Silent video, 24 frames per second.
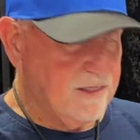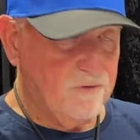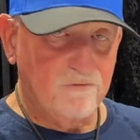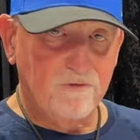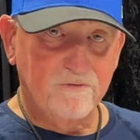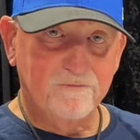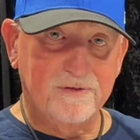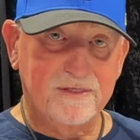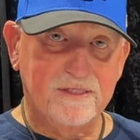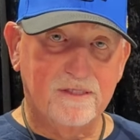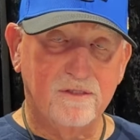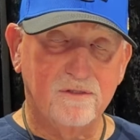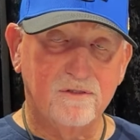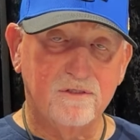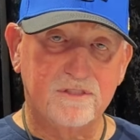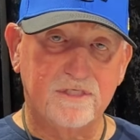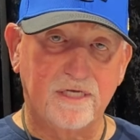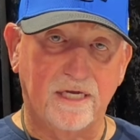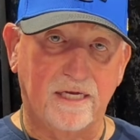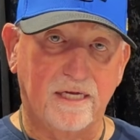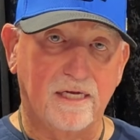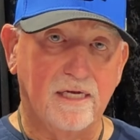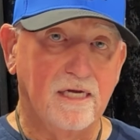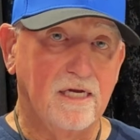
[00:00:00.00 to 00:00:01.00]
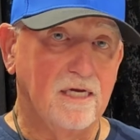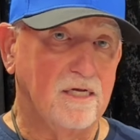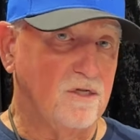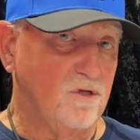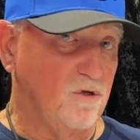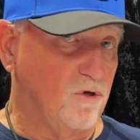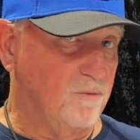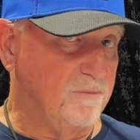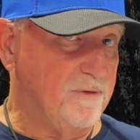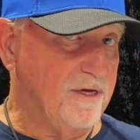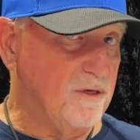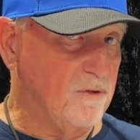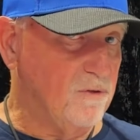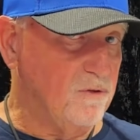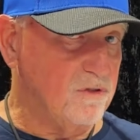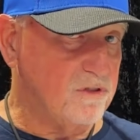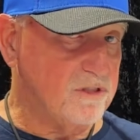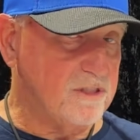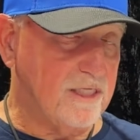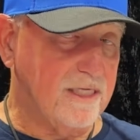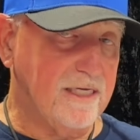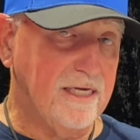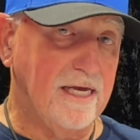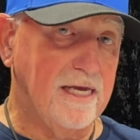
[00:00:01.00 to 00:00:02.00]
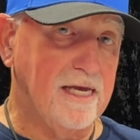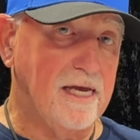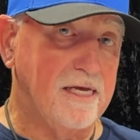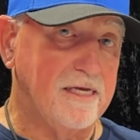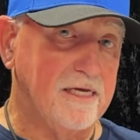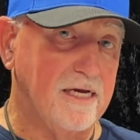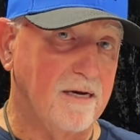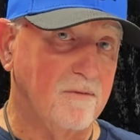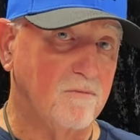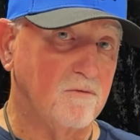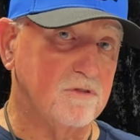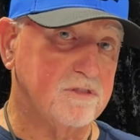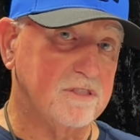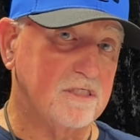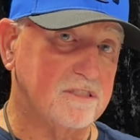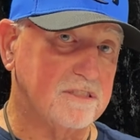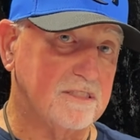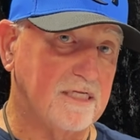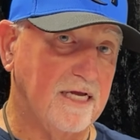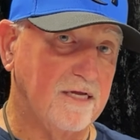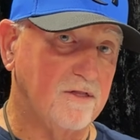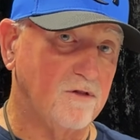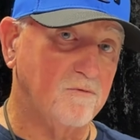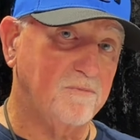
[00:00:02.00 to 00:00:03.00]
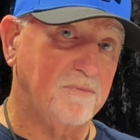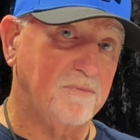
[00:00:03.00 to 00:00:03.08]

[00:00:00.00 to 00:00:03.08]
we've been losing. No me gusta que hayamos estado